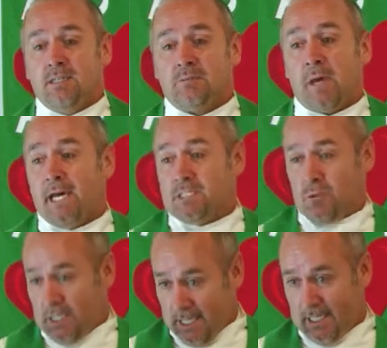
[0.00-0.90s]
This
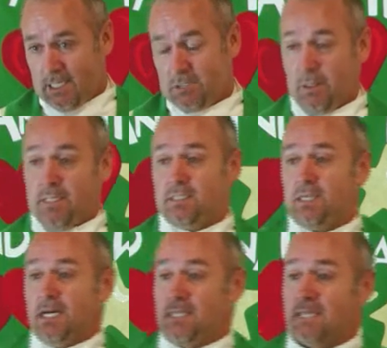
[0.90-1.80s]
past week, I spent
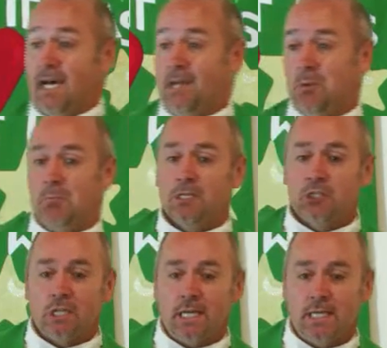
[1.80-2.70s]
time in
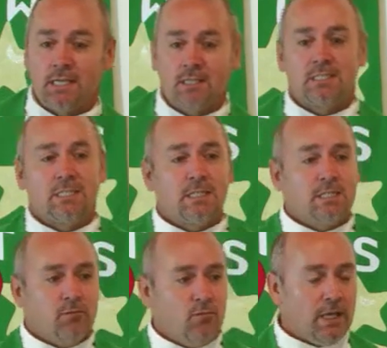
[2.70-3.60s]
Michigan at the
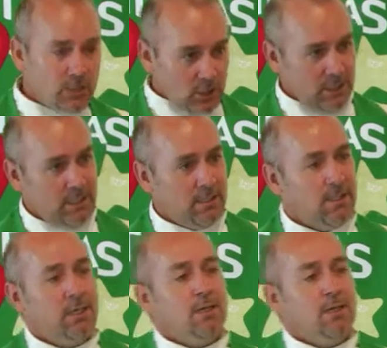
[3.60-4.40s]
Synod Convention and